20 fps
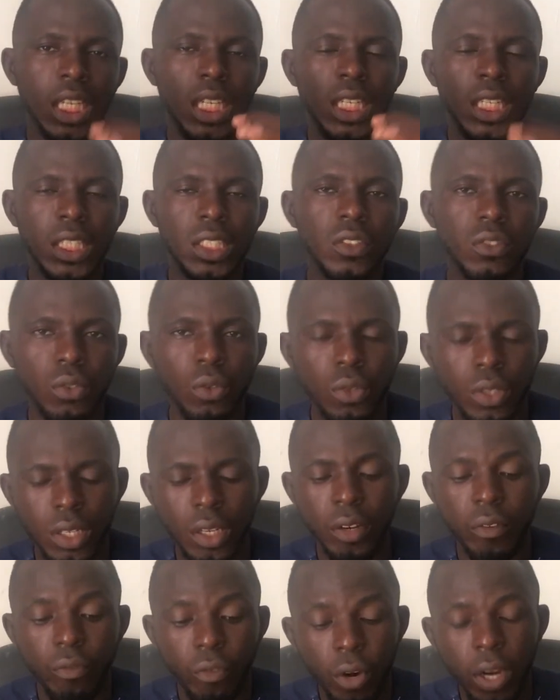is okay
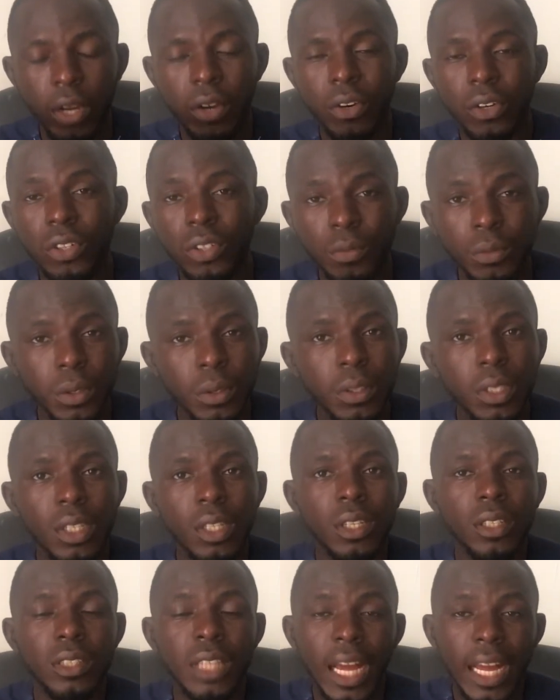for economy.
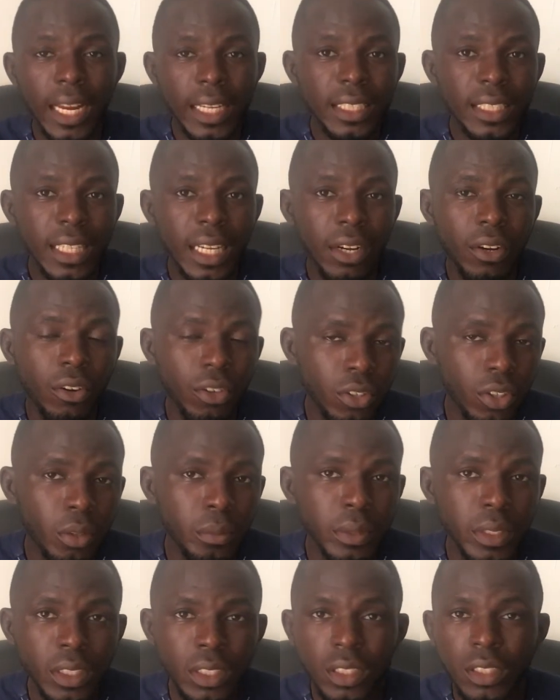And the
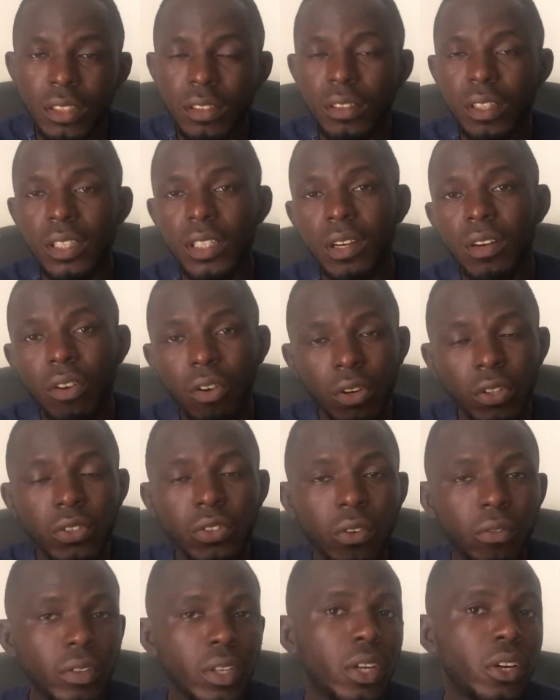economy is the cost
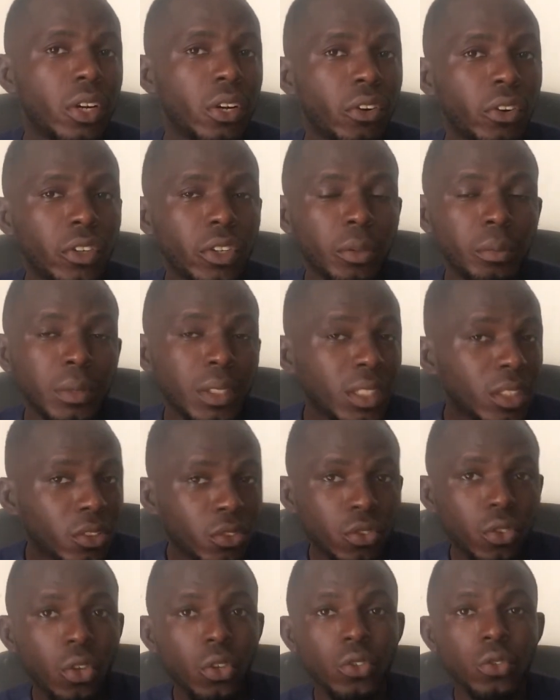of the economy is
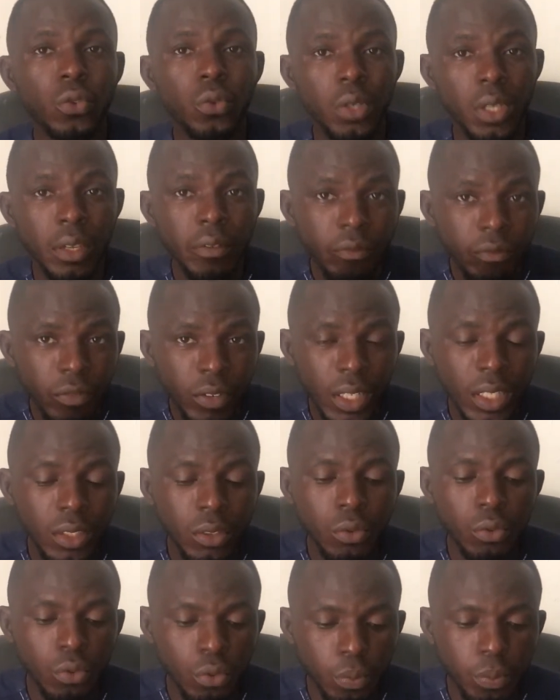also a very
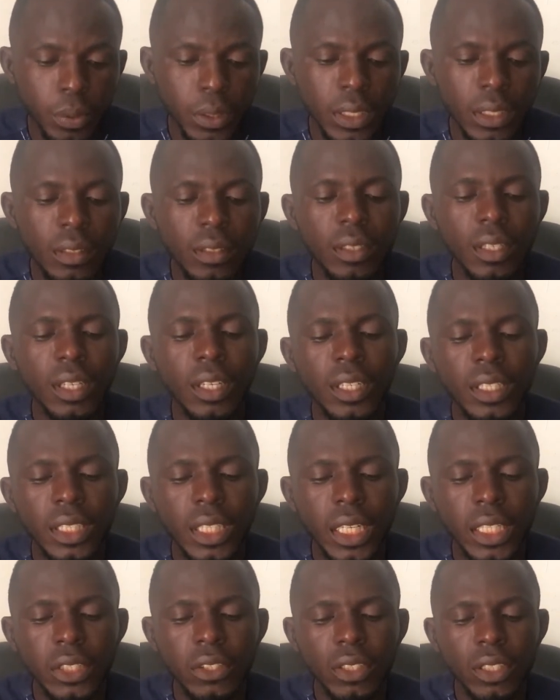good paint.
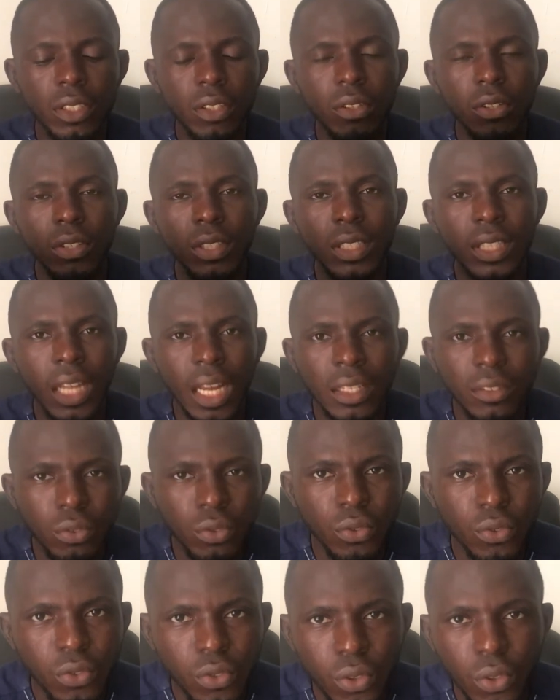Then you need your
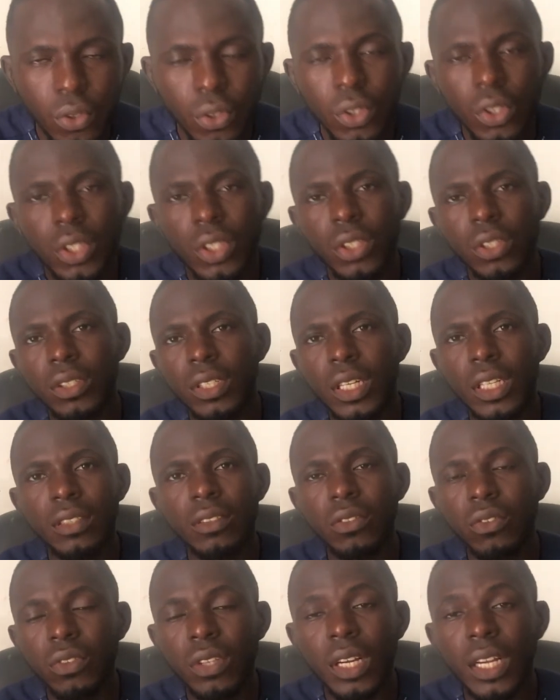natuzol. Your
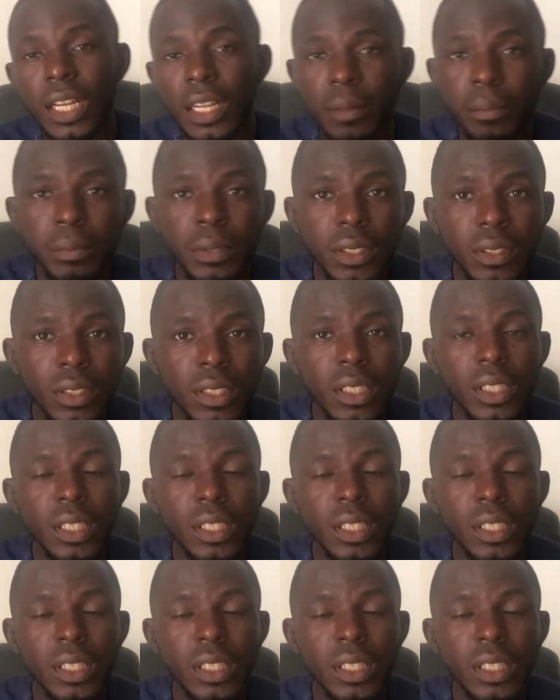natuzol can be